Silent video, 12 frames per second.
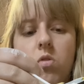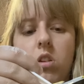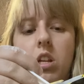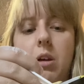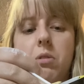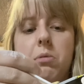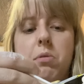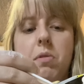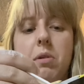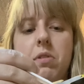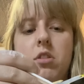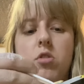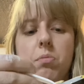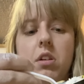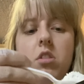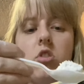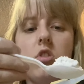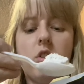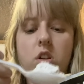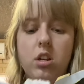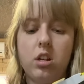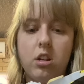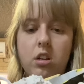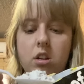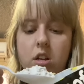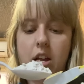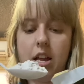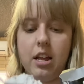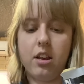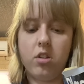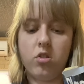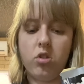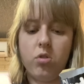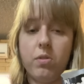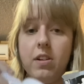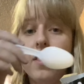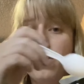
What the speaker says: That's probably a bit too much. And 2.